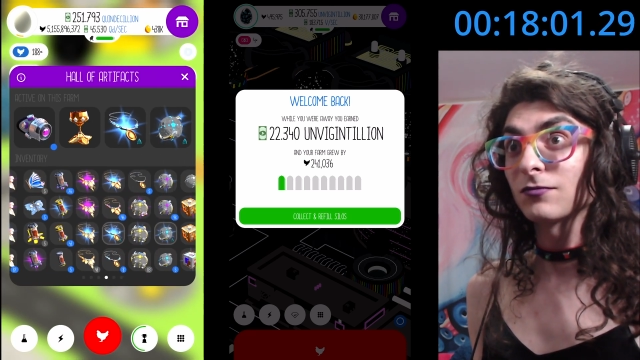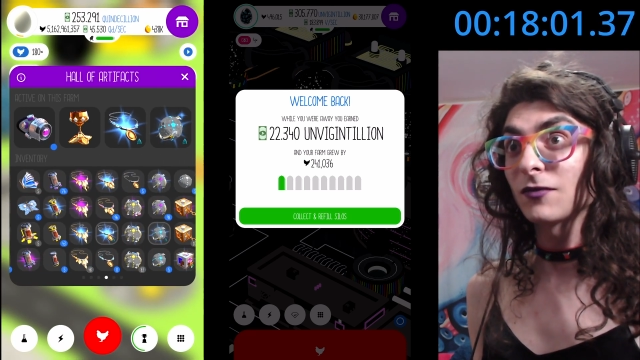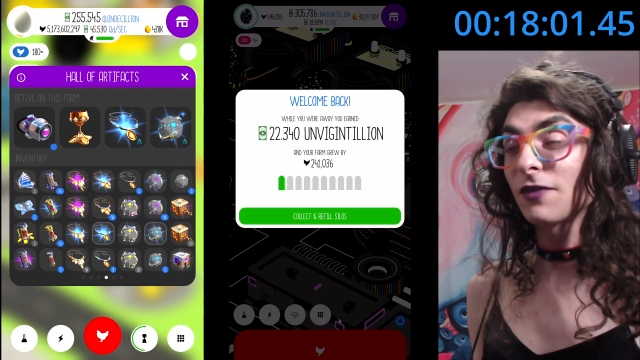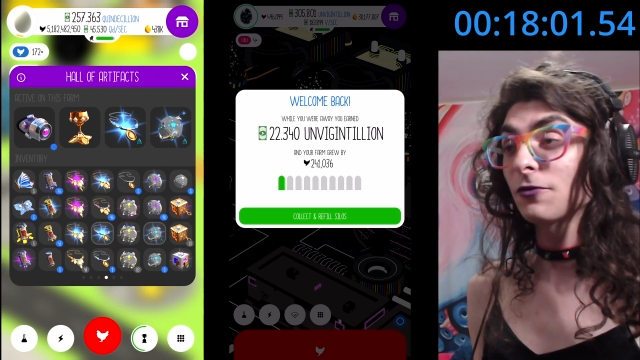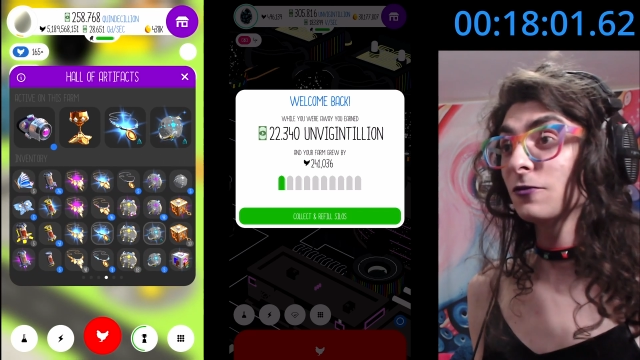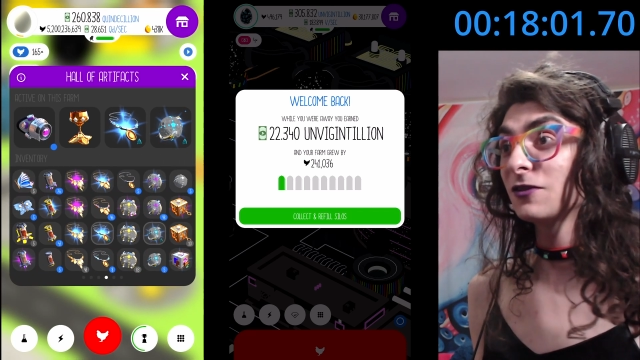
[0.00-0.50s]

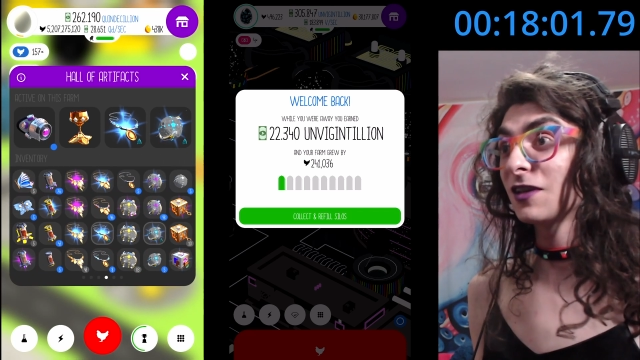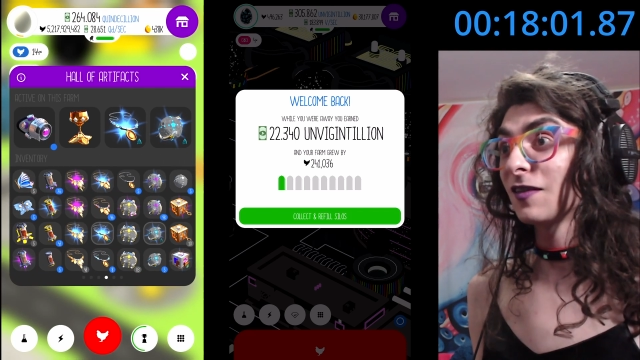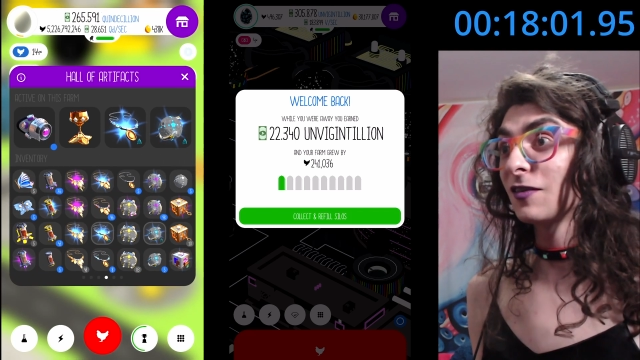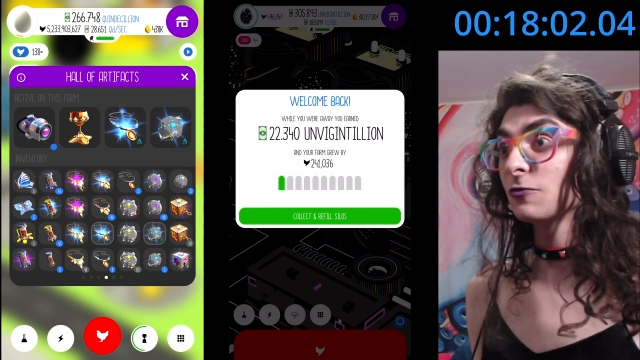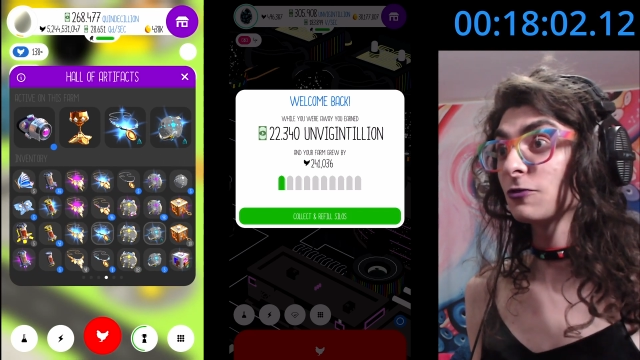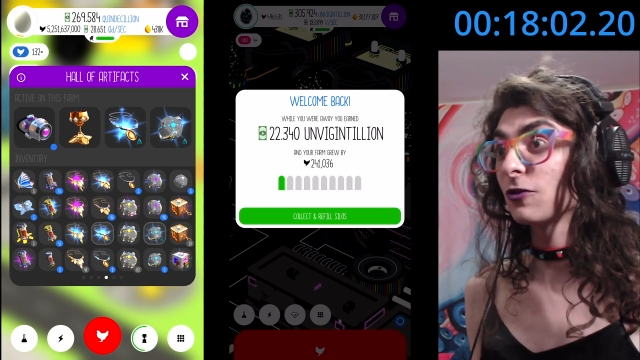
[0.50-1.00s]
everyone said
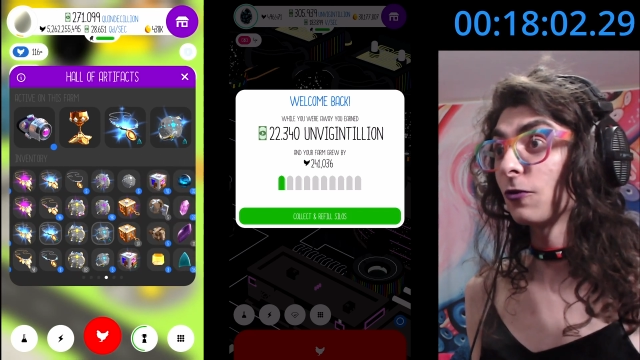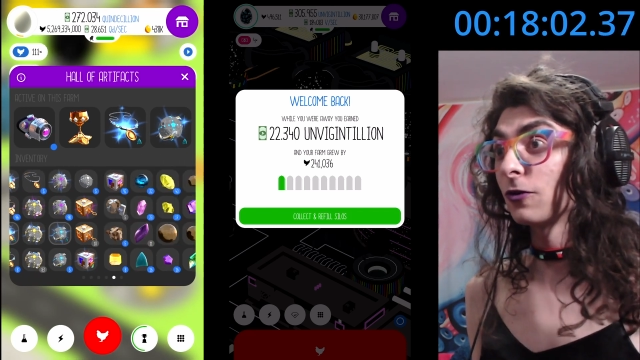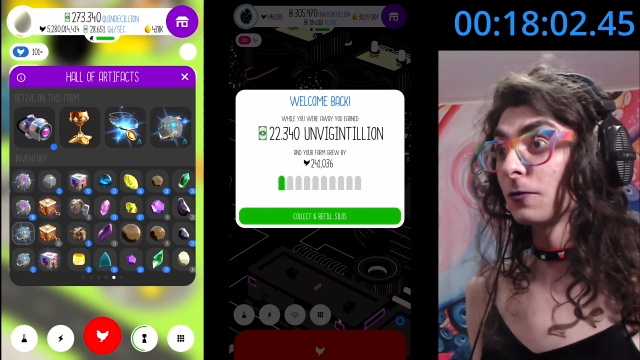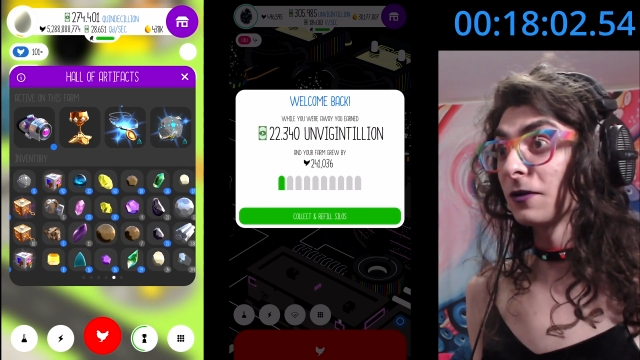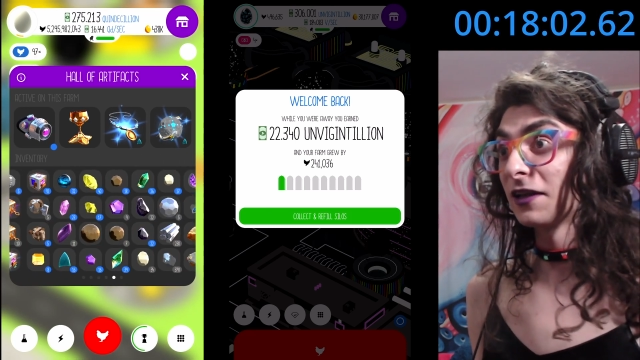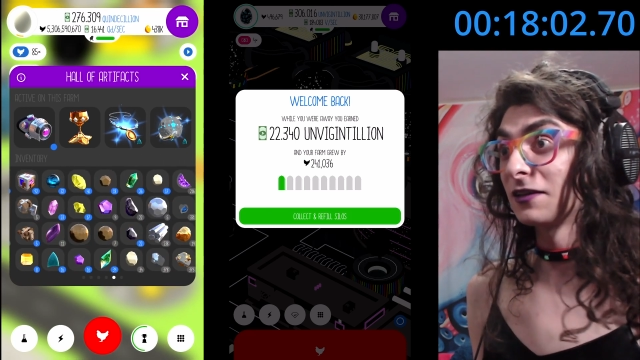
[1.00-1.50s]
this was a
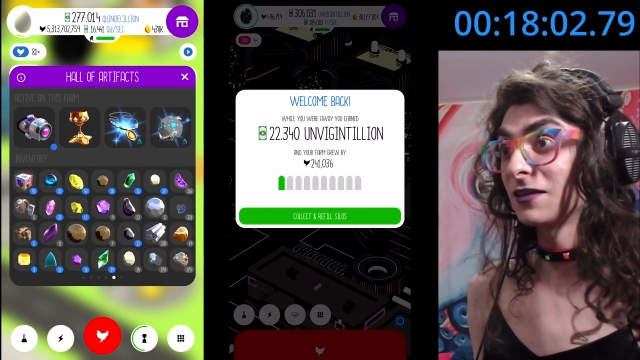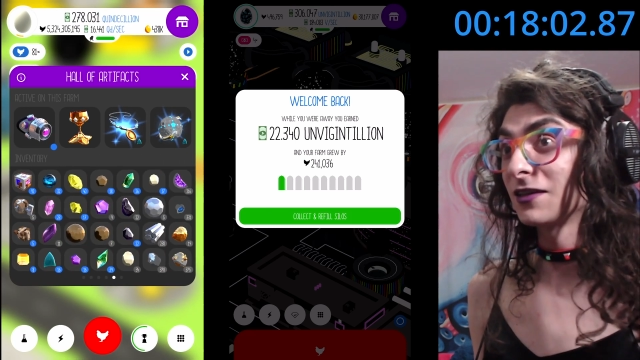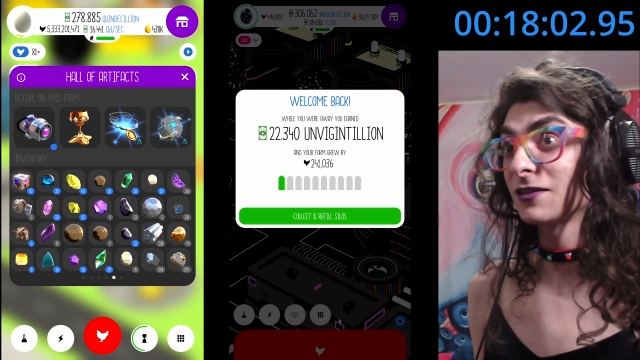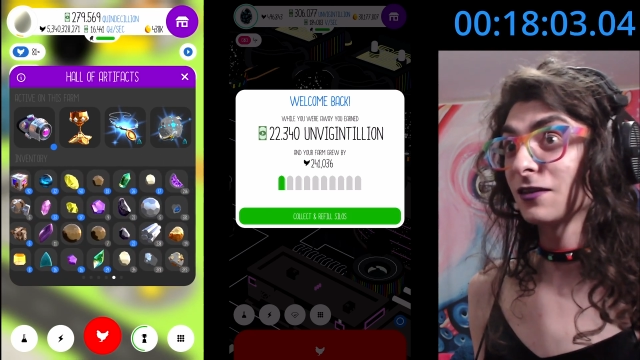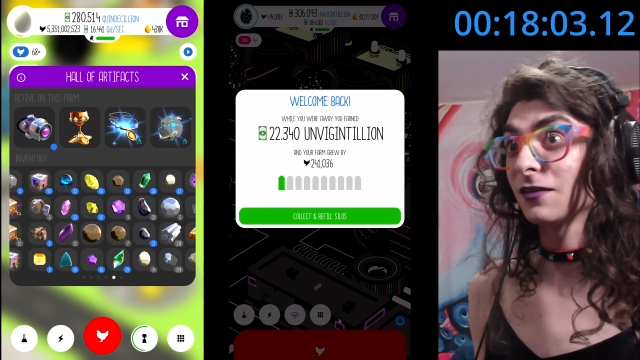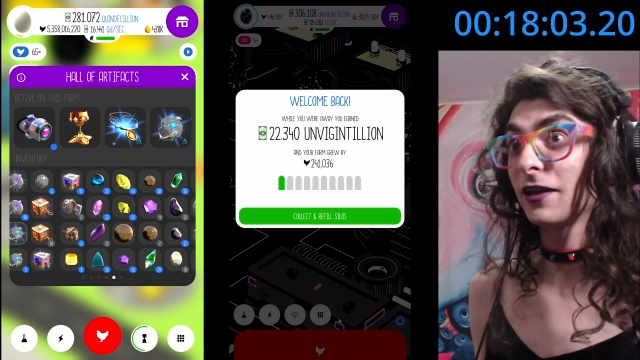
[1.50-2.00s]
horrible idea
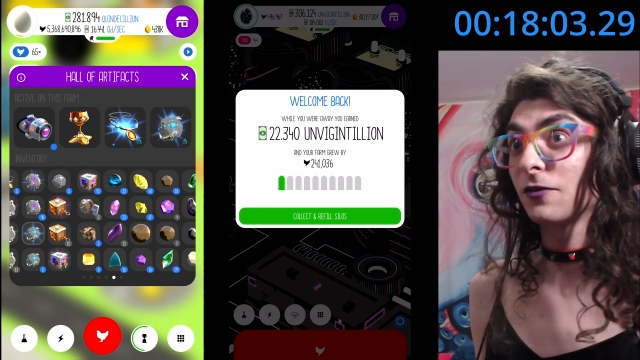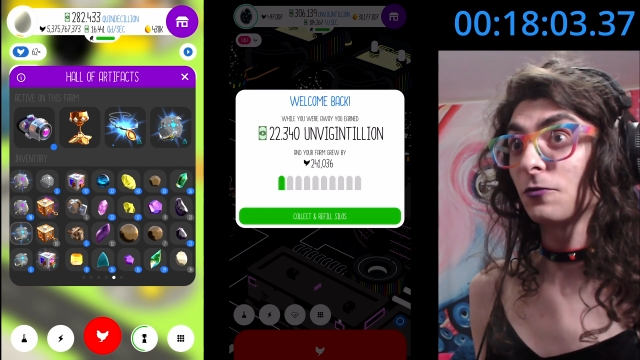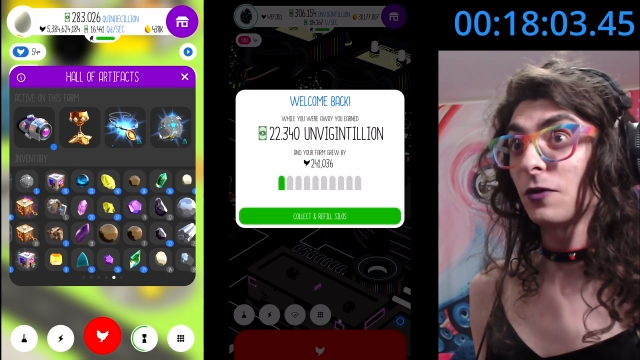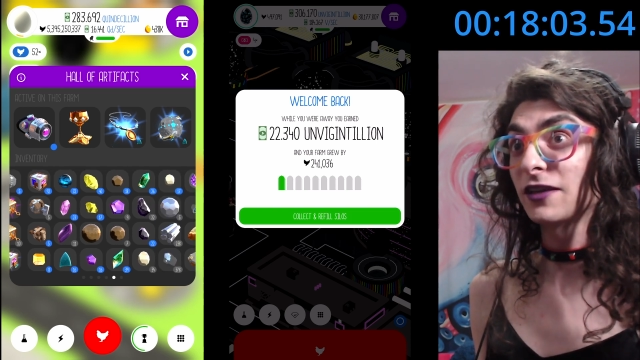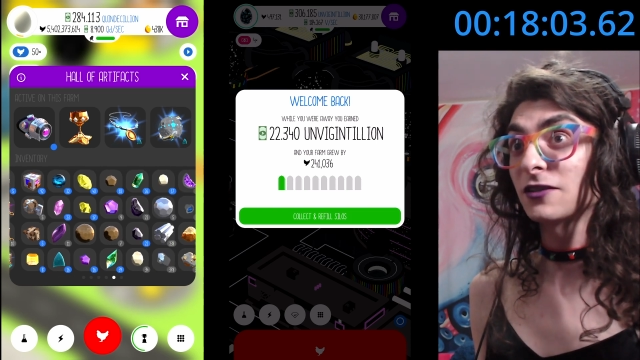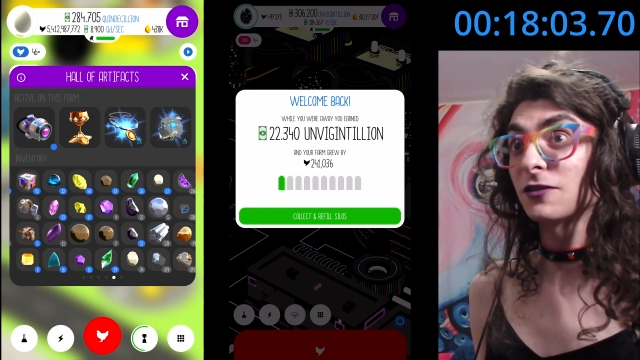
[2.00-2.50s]
to like
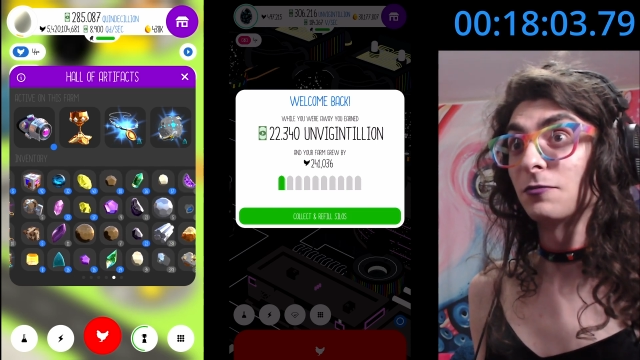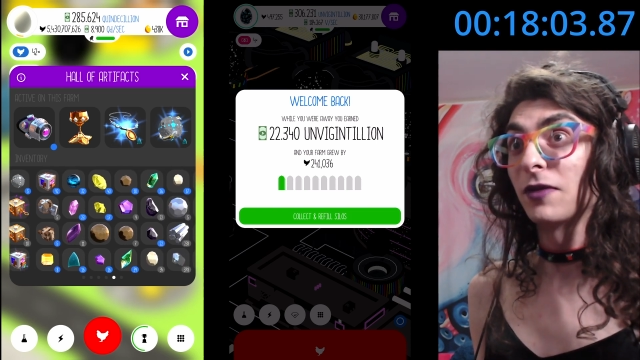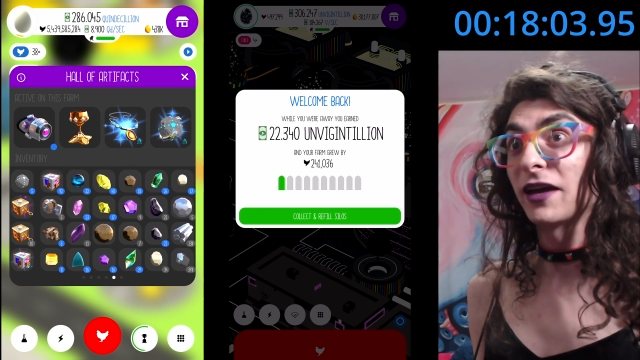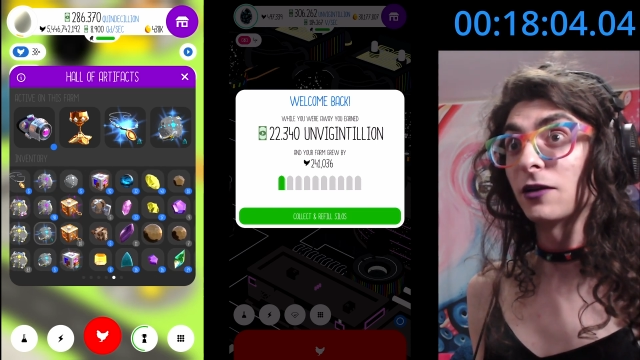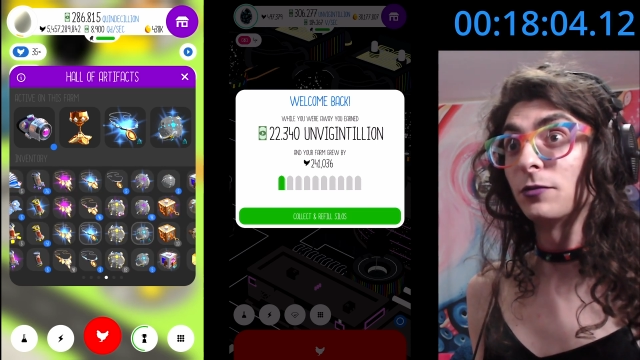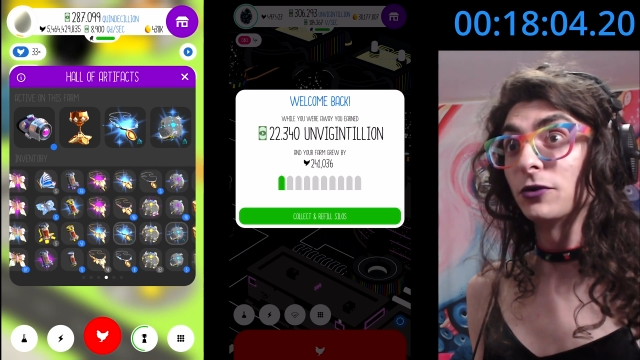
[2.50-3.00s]
waste
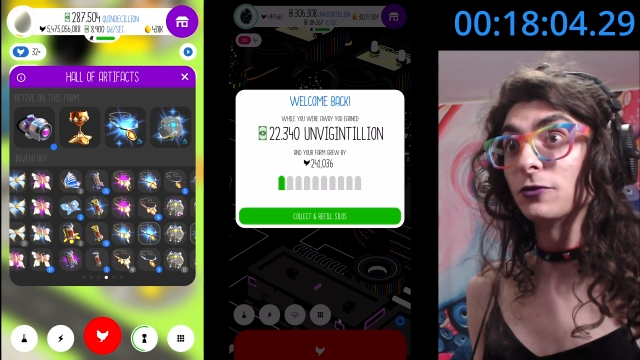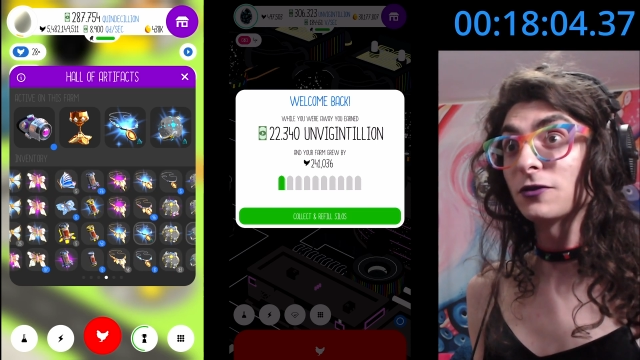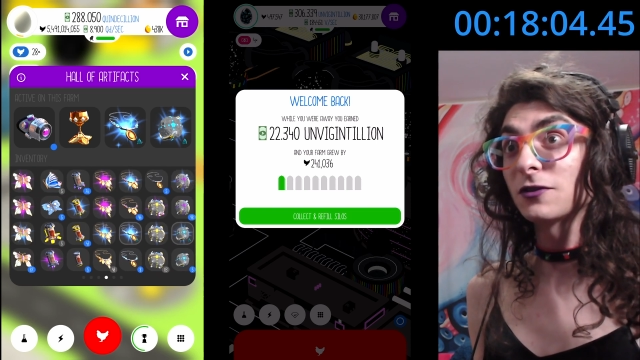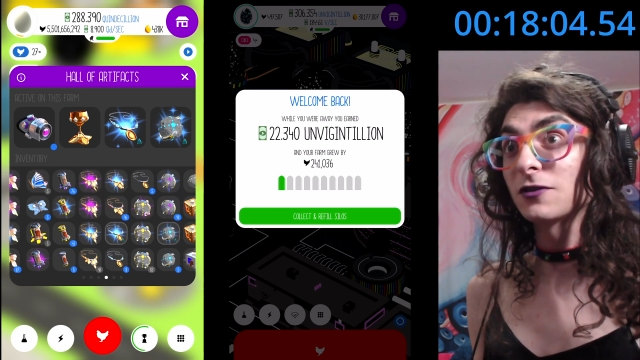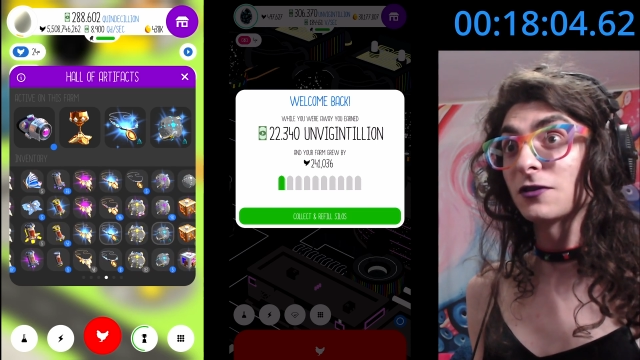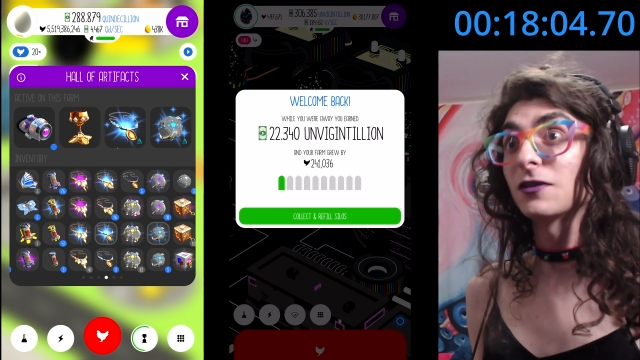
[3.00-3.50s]
mega
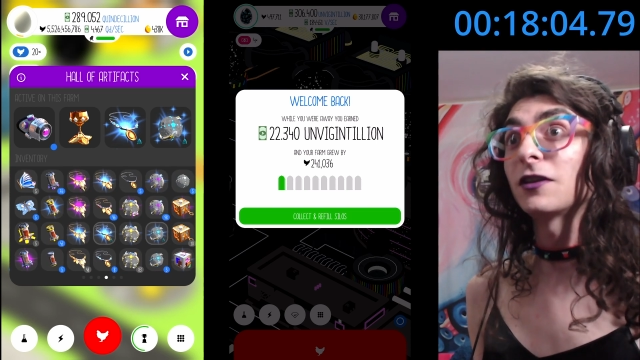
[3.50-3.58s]
boosts.